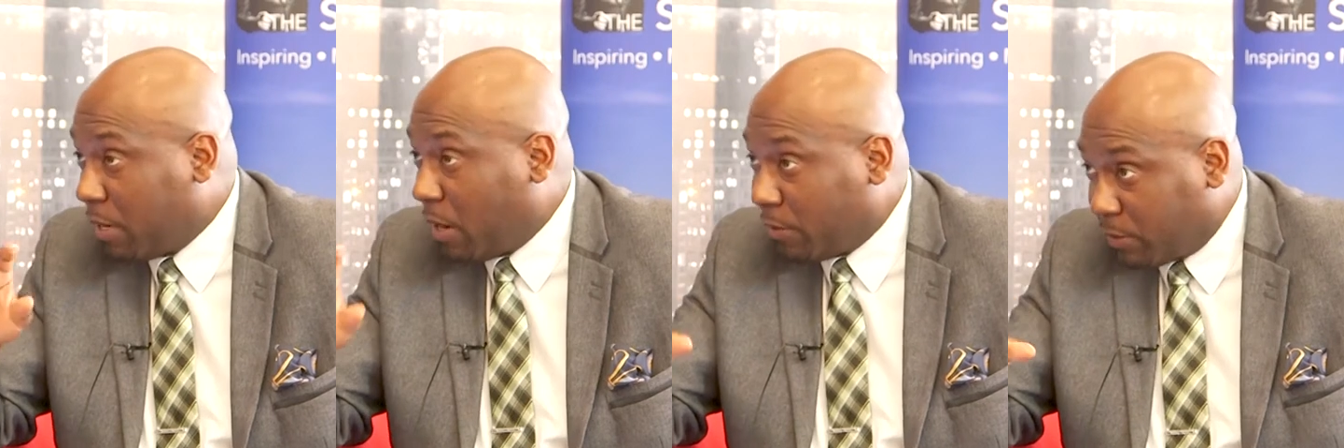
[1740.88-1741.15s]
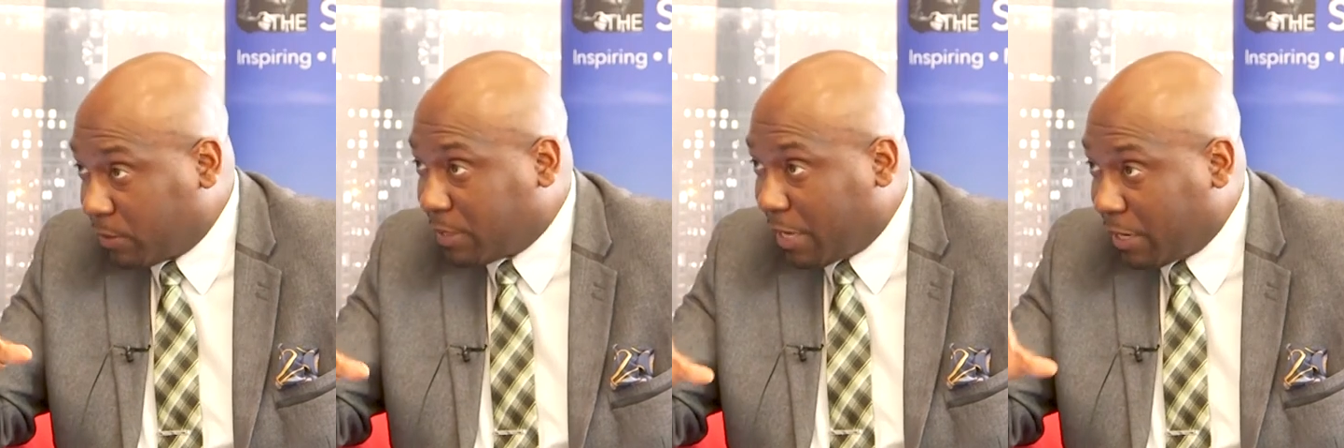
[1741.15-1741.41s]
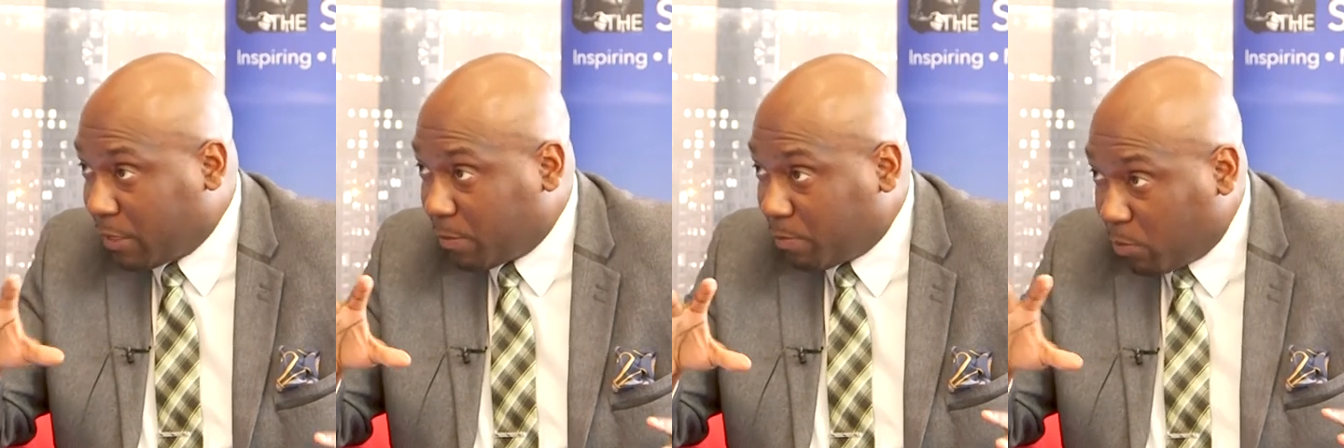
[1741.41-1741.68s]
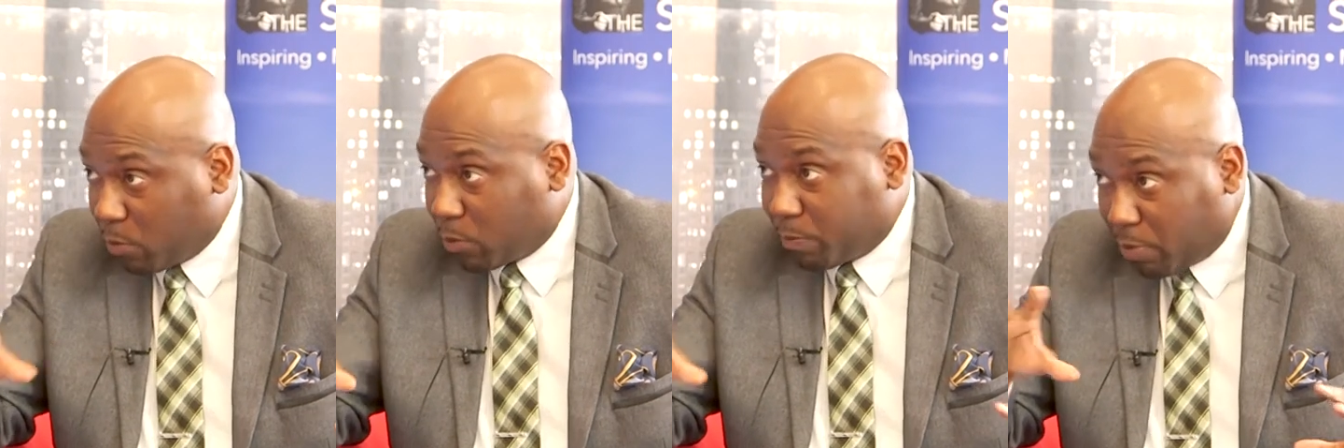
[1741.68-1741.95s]
understanding the
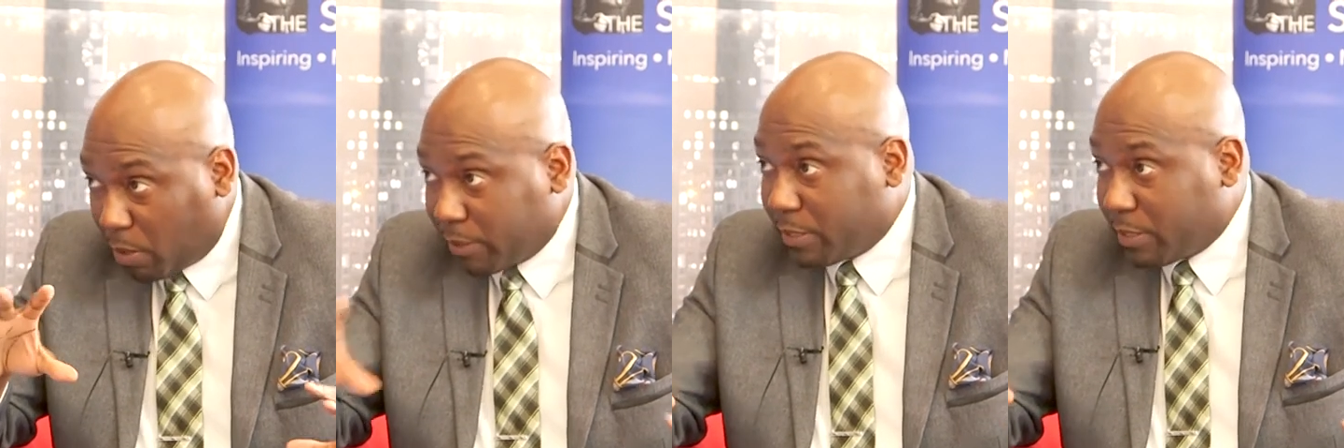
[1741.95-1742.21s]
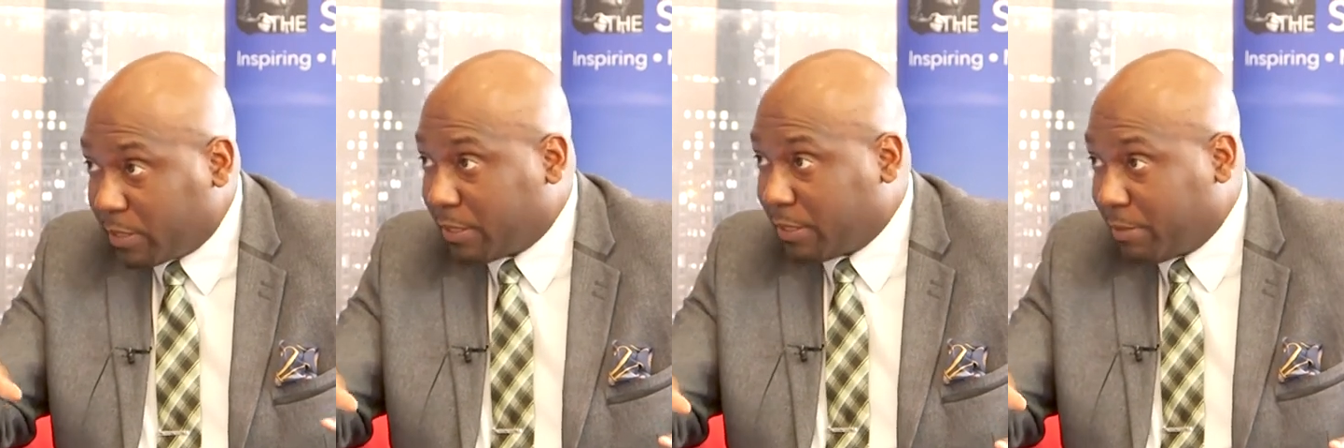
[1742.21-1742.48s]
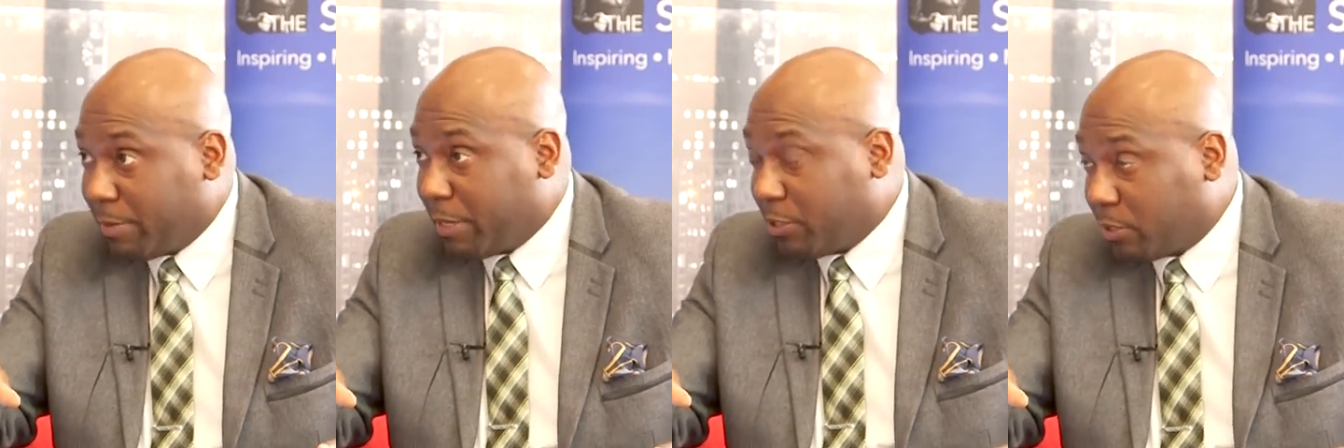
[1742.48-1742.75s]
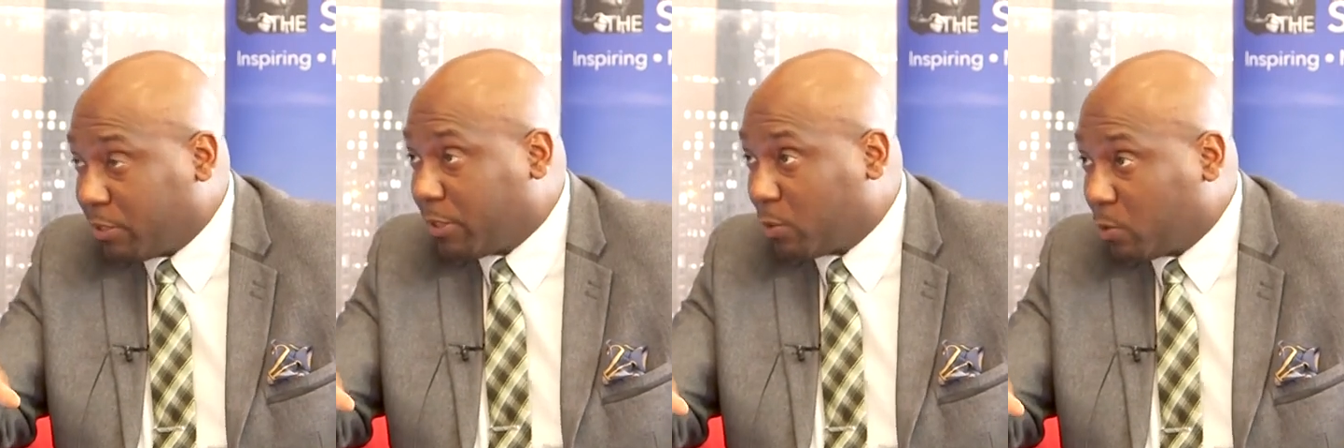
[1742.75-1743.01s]
whole political
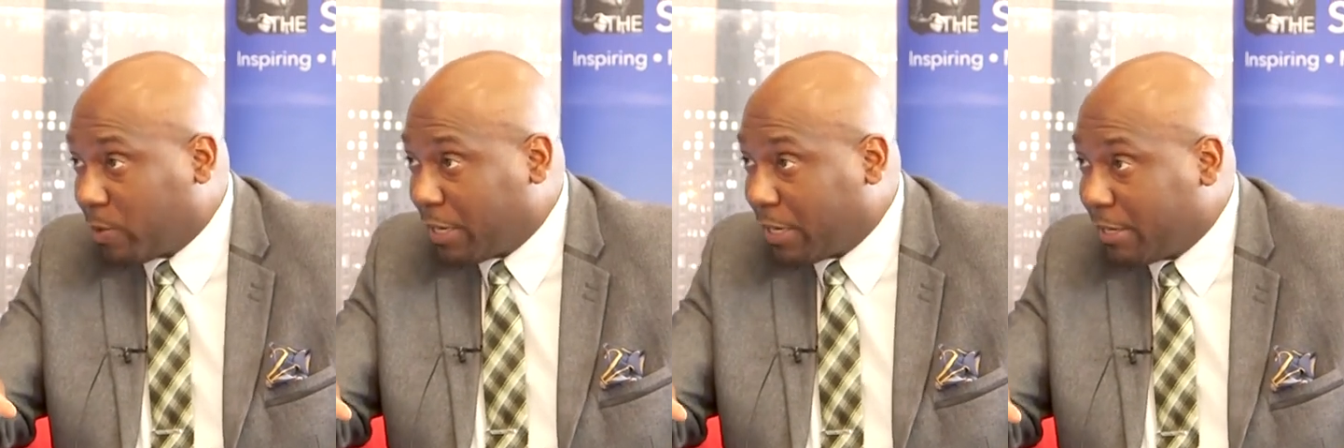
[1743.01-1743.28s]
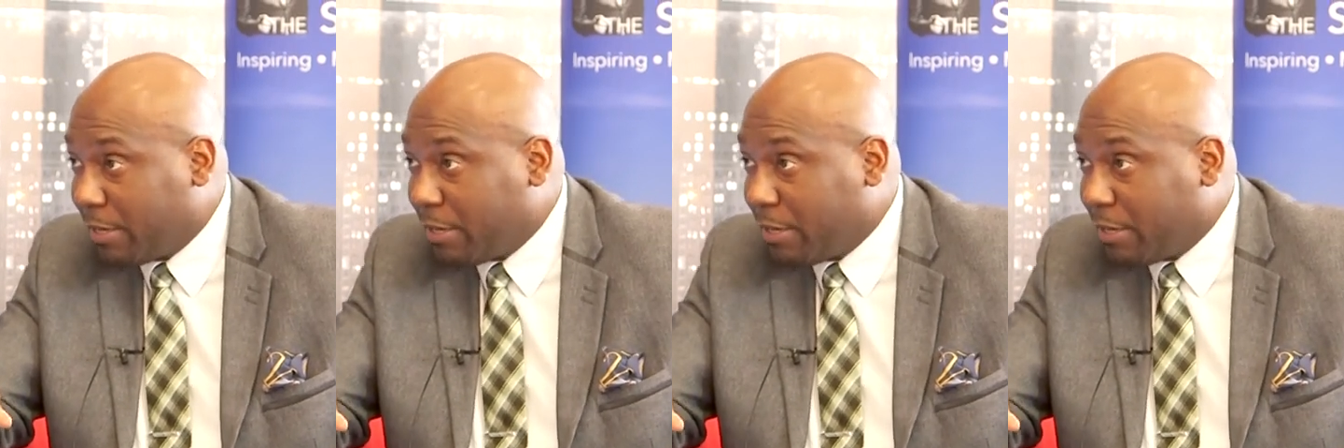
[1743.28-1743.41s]
dimension as well,